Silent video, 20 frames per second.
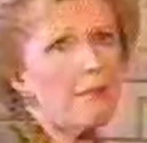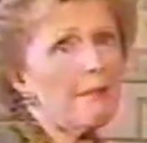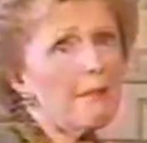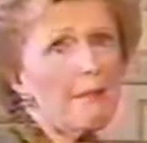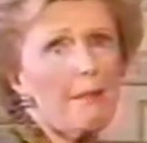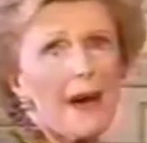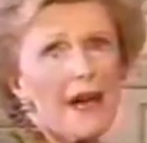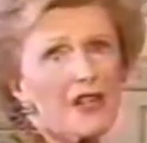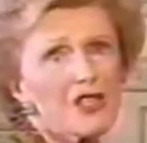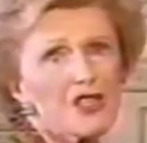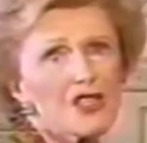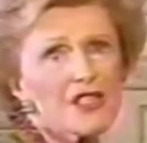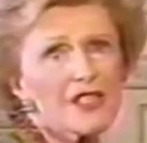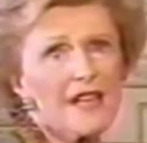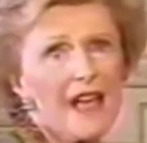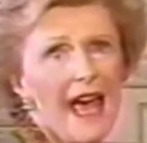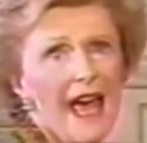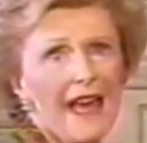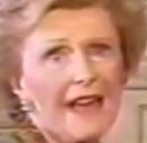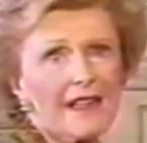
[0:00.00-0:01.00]
much
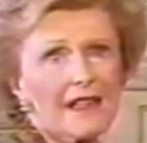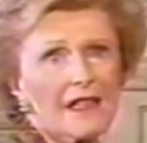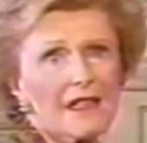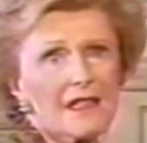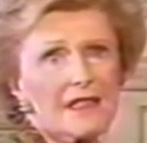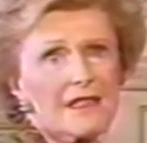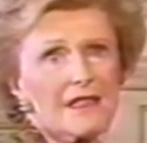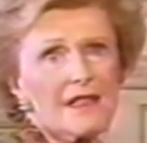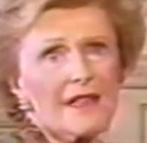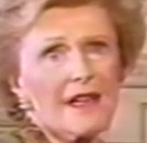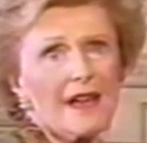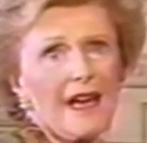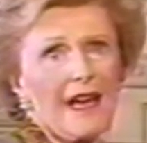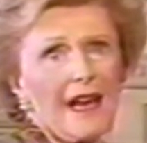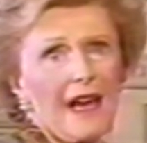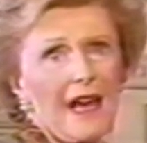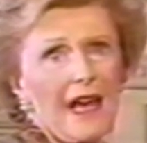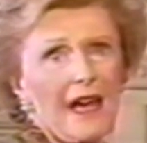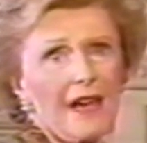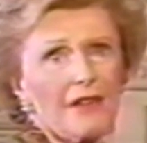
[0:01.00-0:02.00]
sadness in
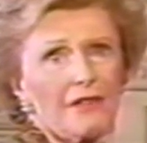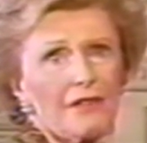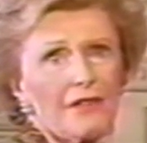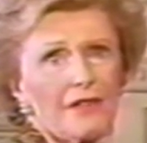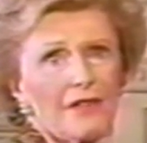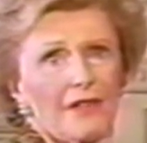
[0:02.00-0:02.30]
her life